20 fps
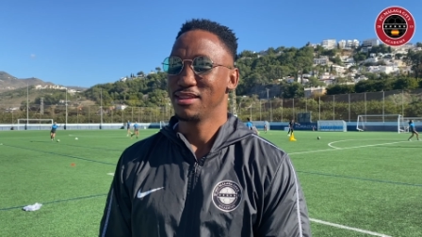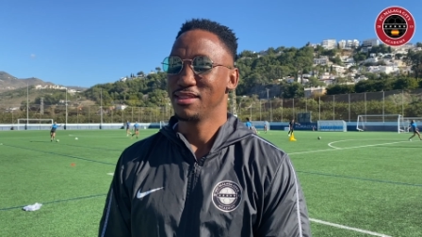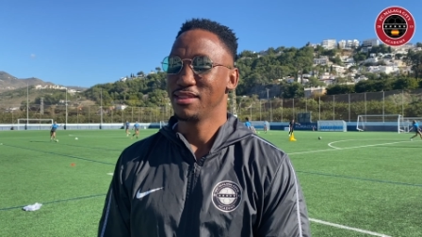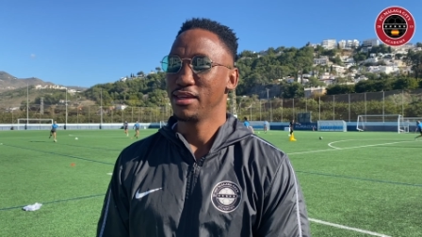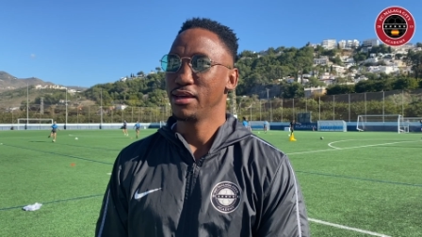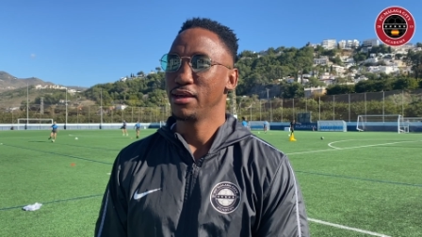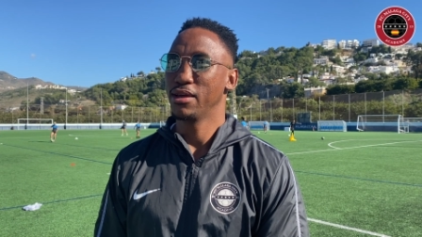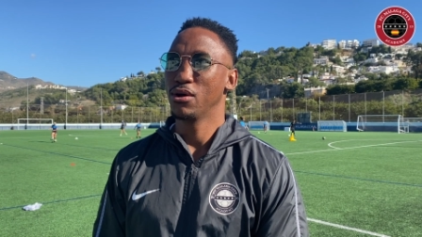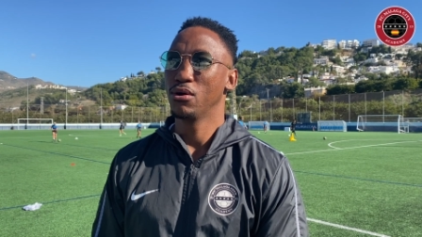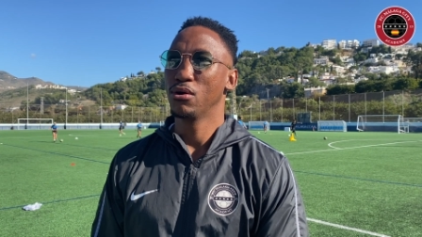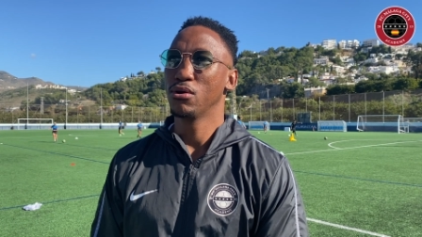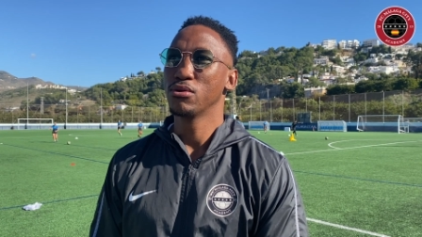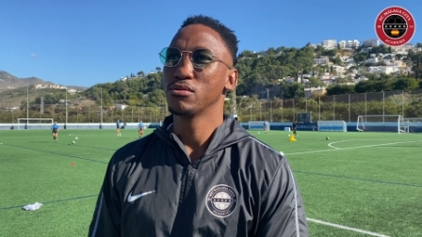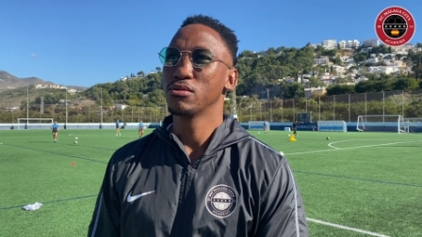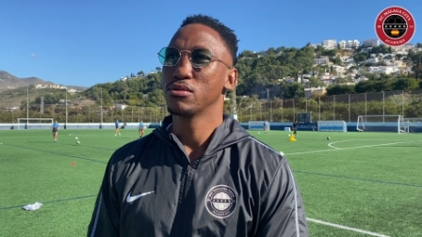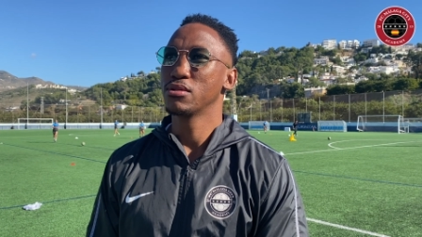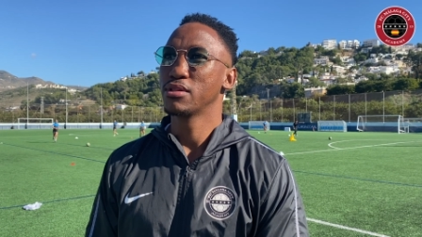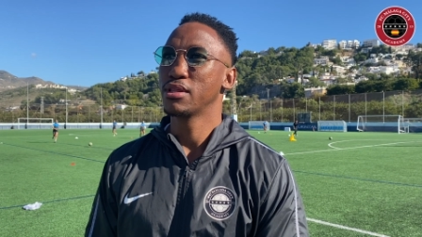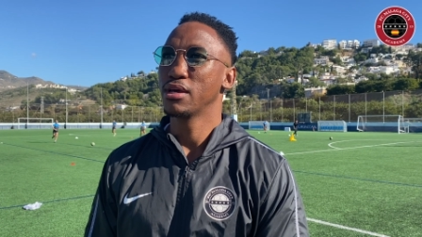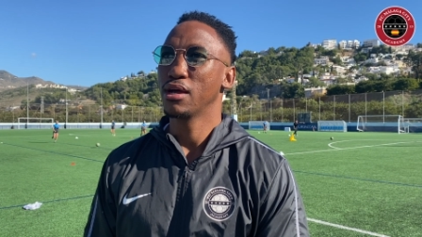They own,
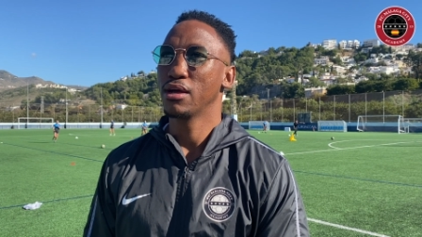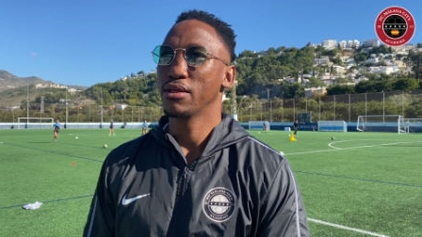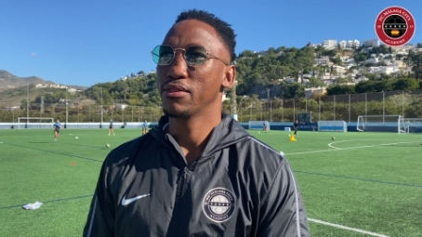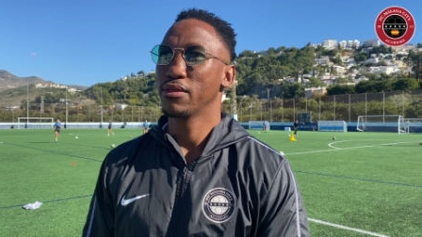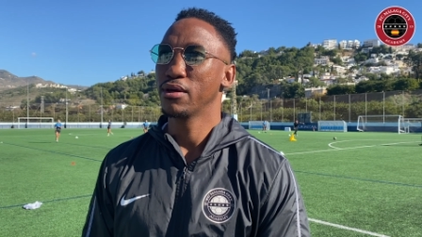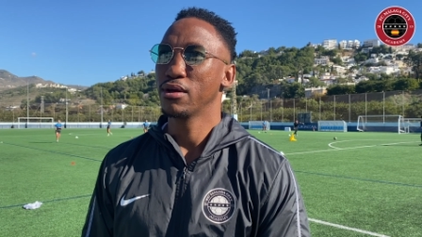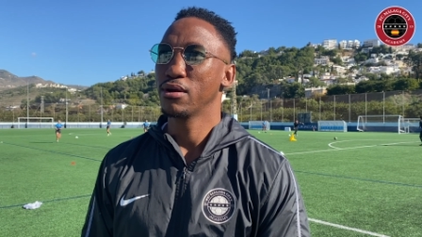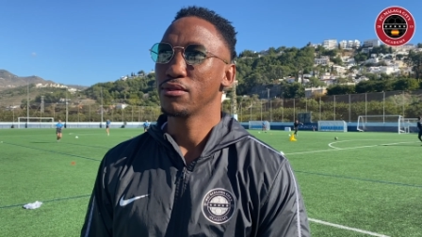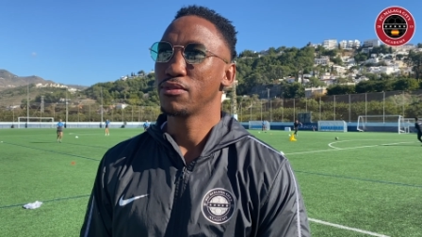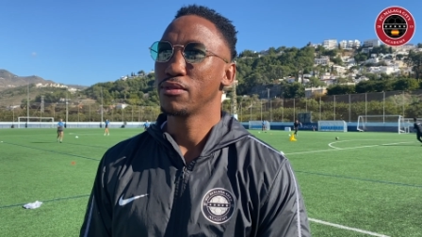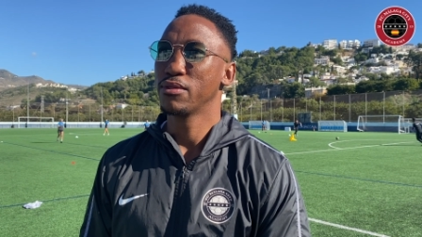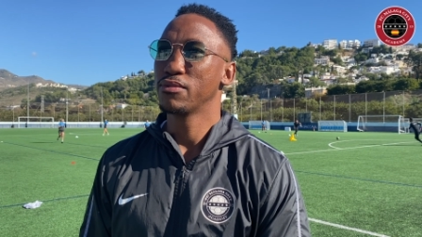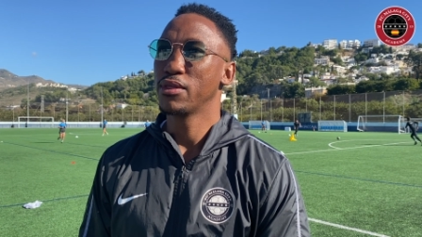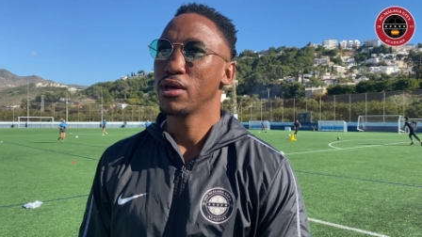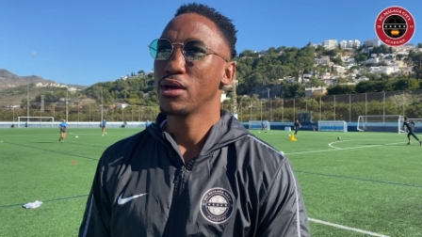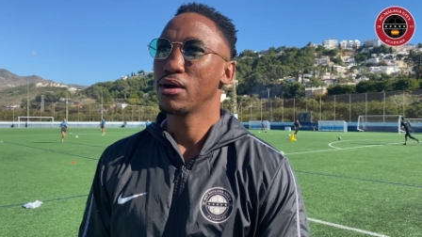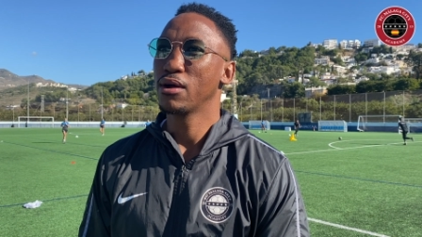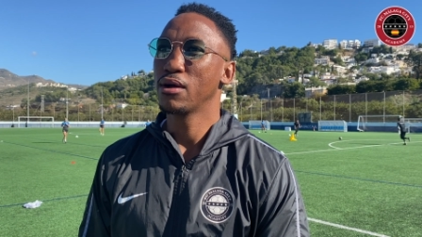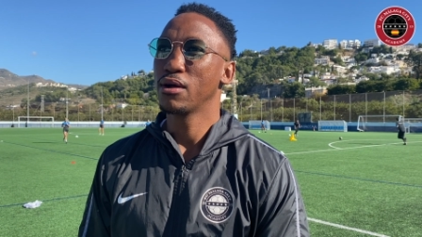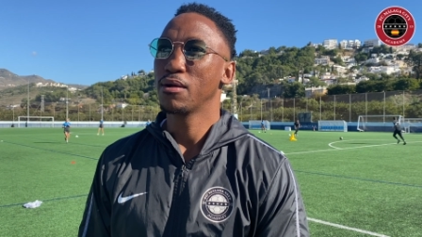they are the
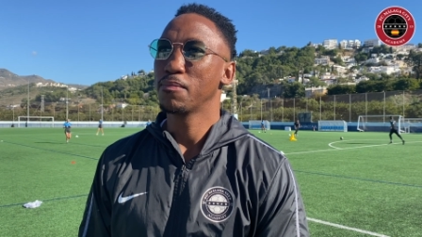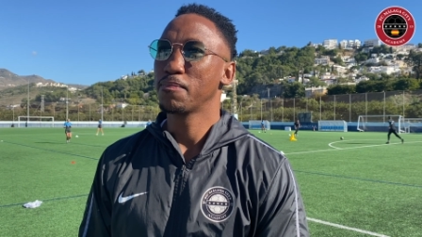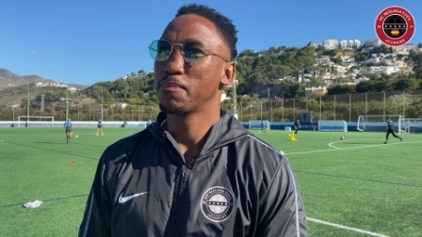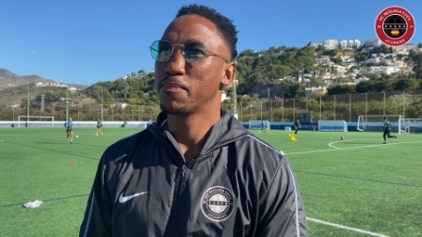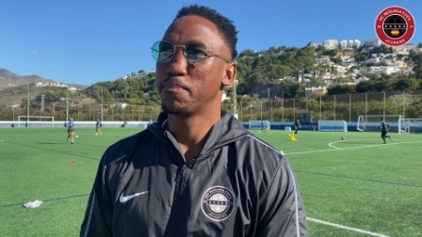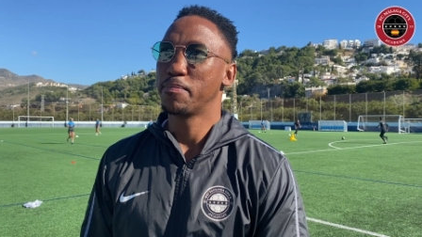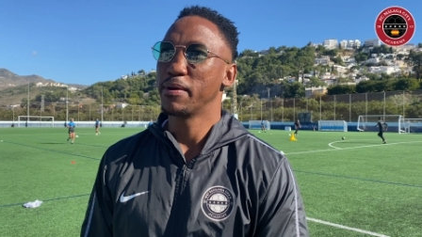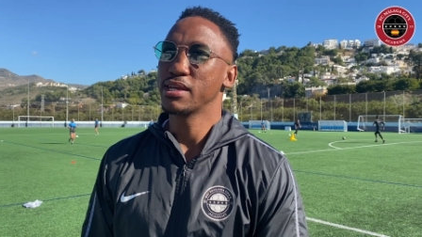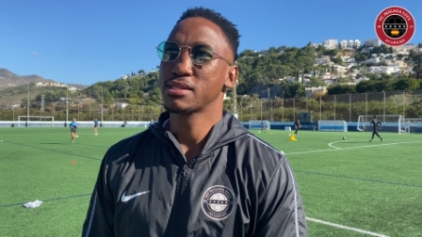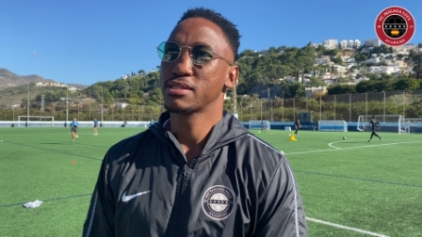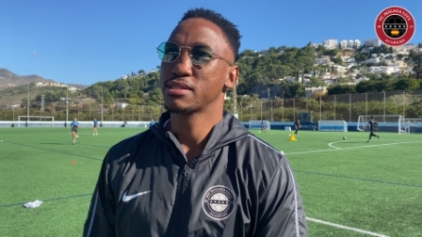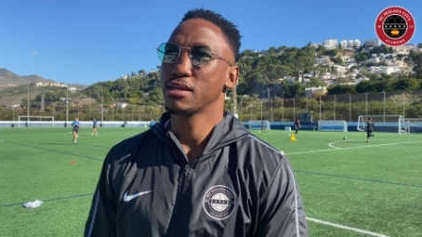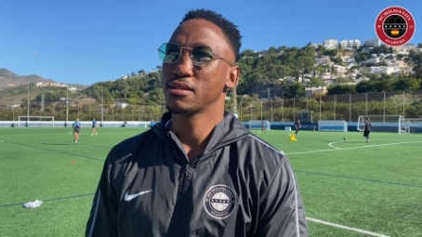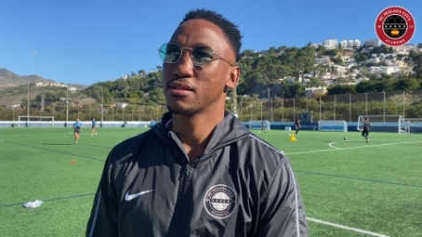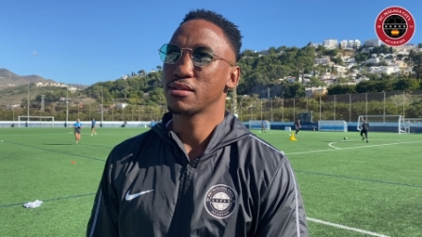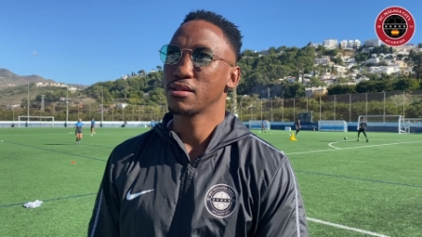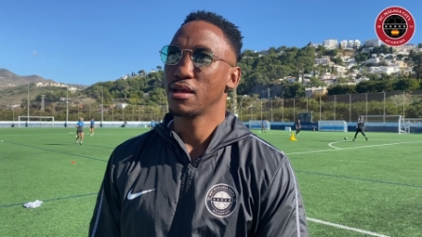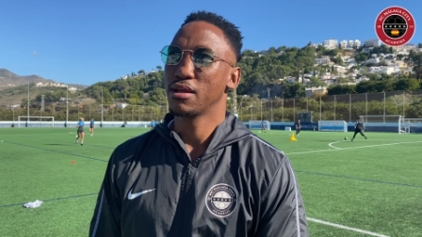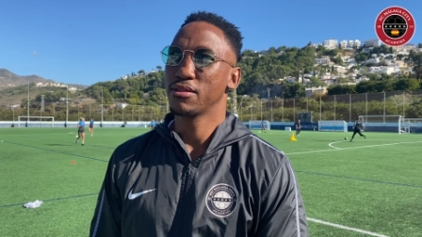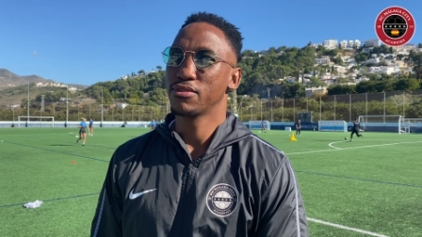they are best at,
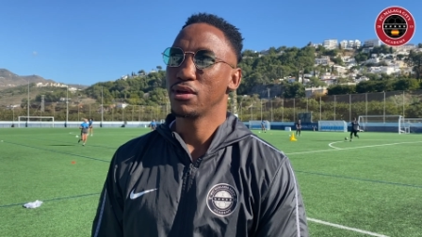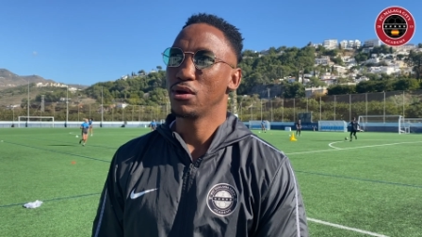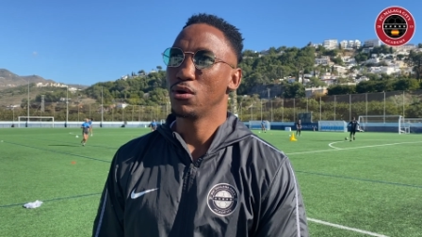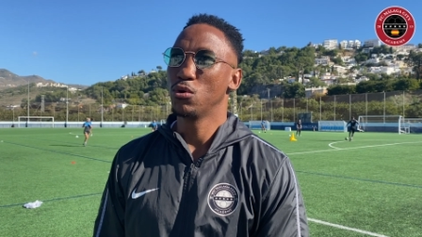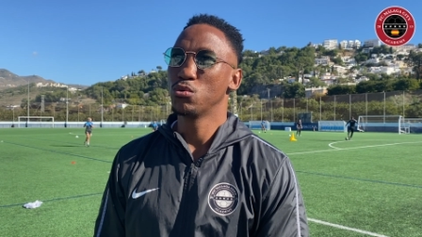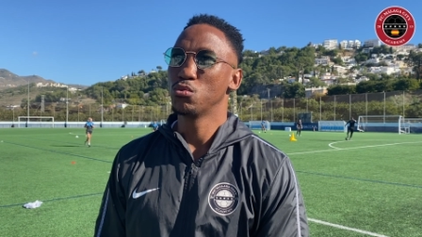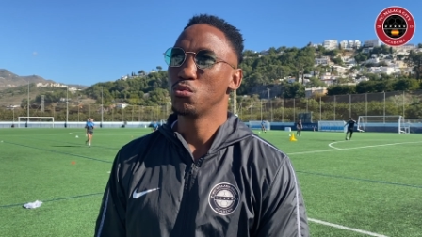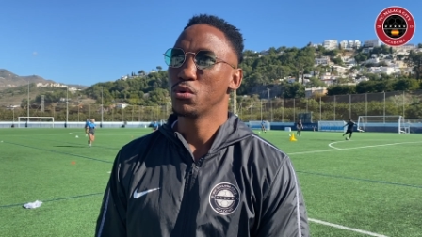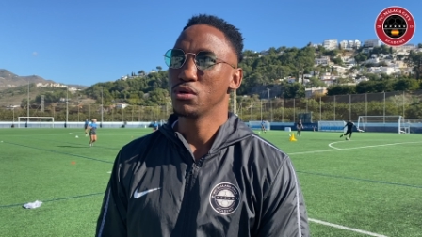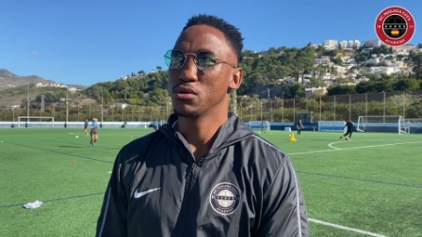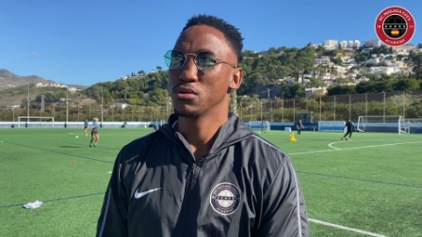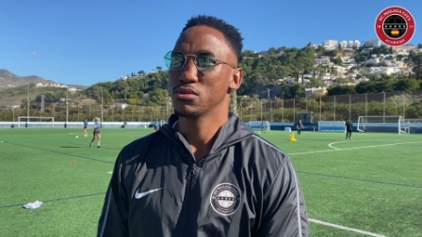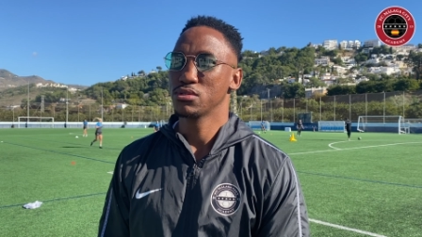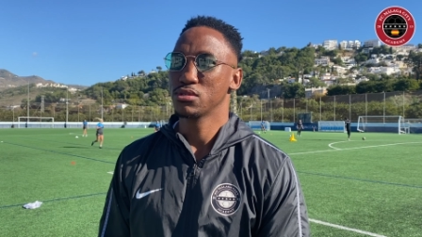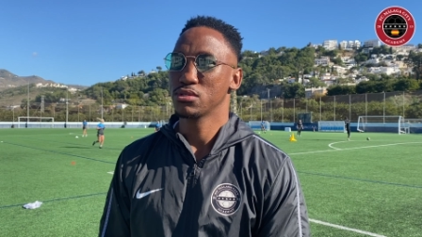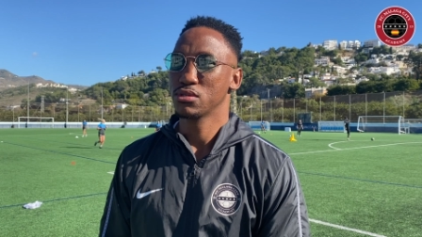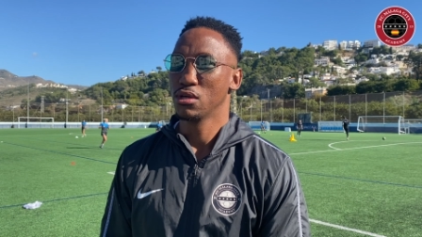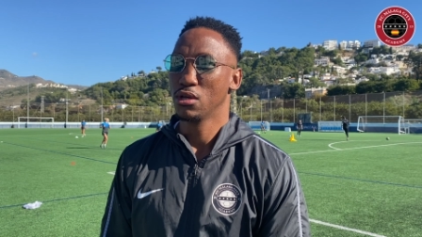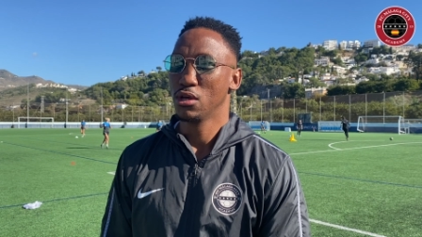at their own roles.